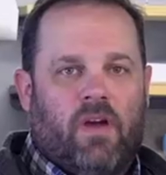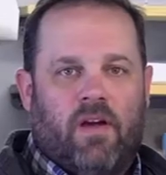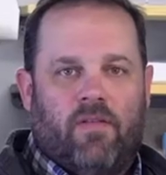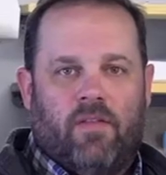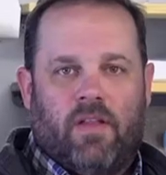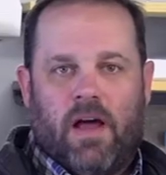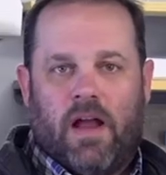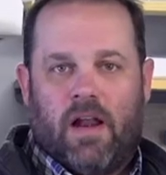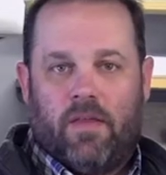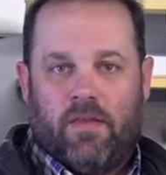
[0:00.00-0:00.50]
have a
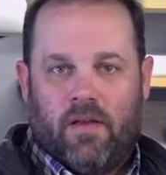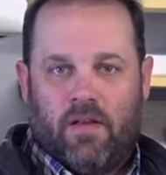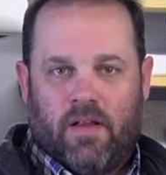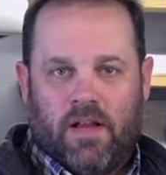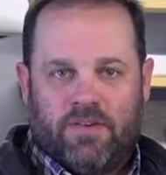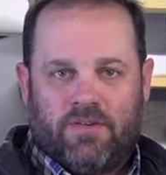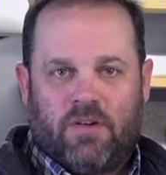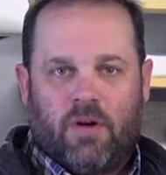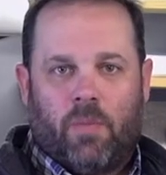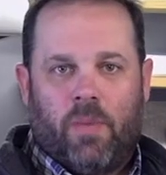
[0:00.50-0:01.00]
lot of the
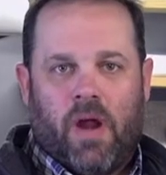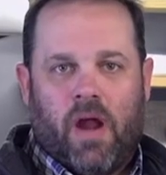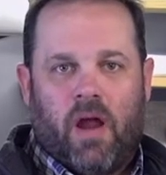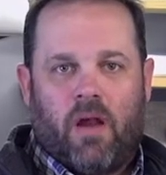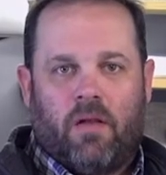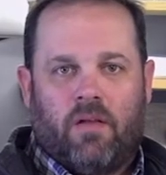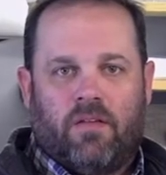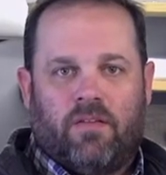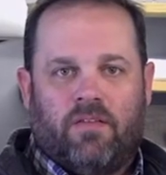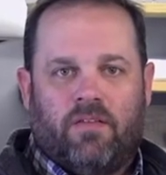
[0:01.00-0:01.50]
electrical
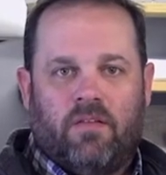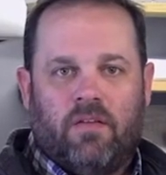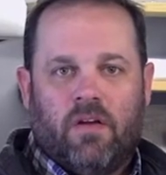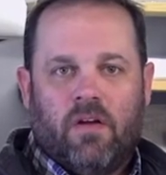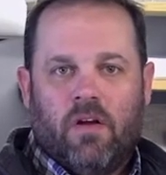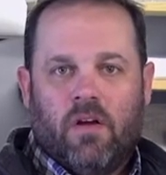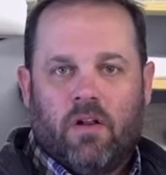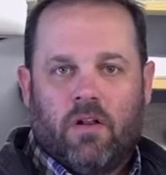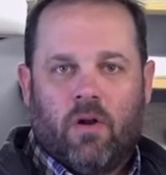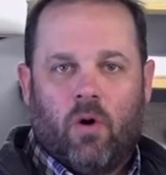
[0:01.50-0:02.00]
panels
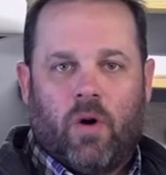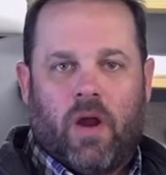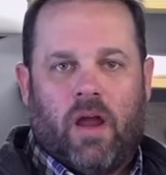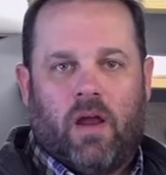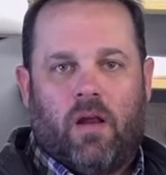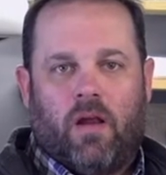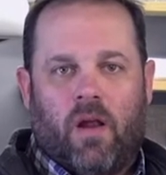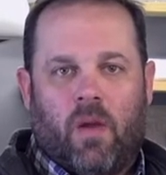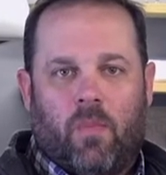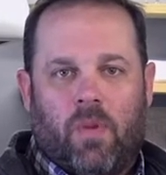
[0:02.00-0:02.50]

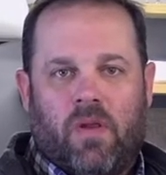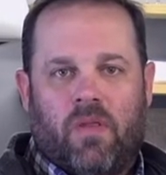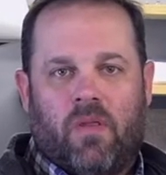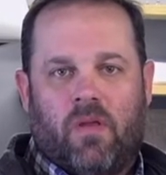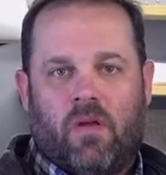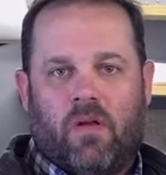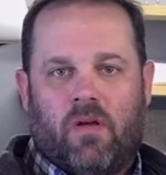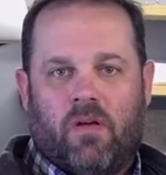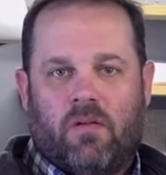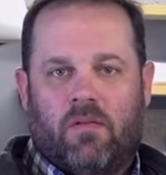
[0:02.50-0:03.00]
located up in
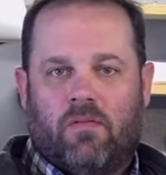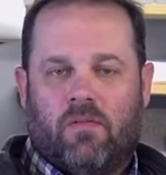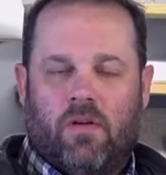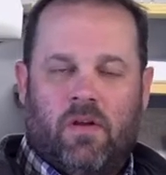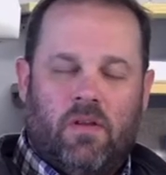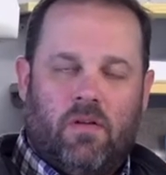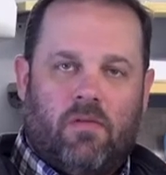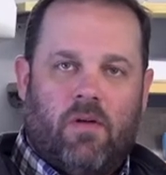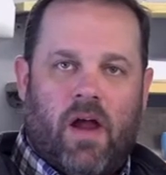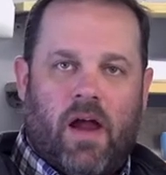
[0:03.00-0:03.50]
the
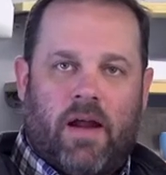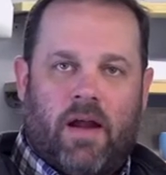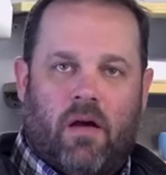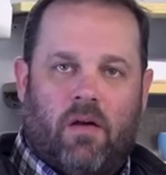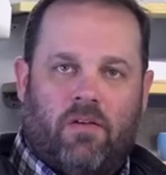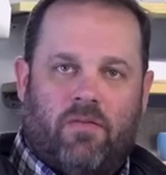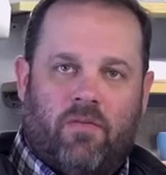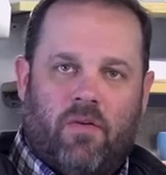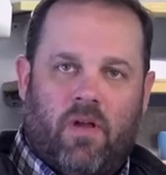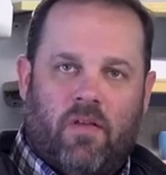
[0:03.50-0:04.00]
rack
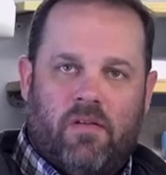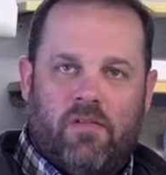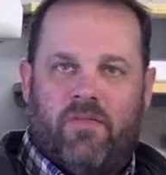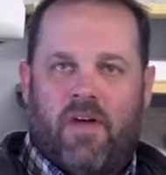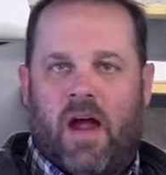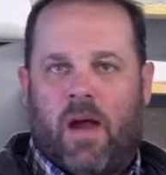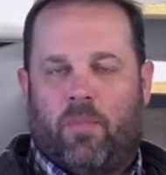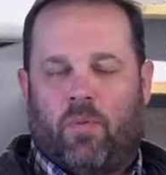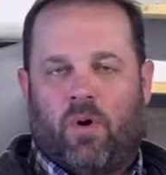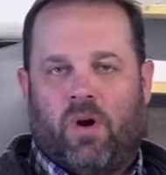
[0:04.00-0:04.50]
house for all the
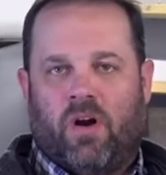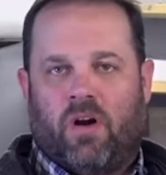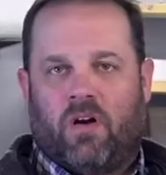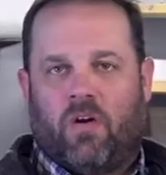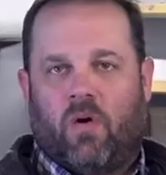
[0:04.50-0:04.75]
evaporator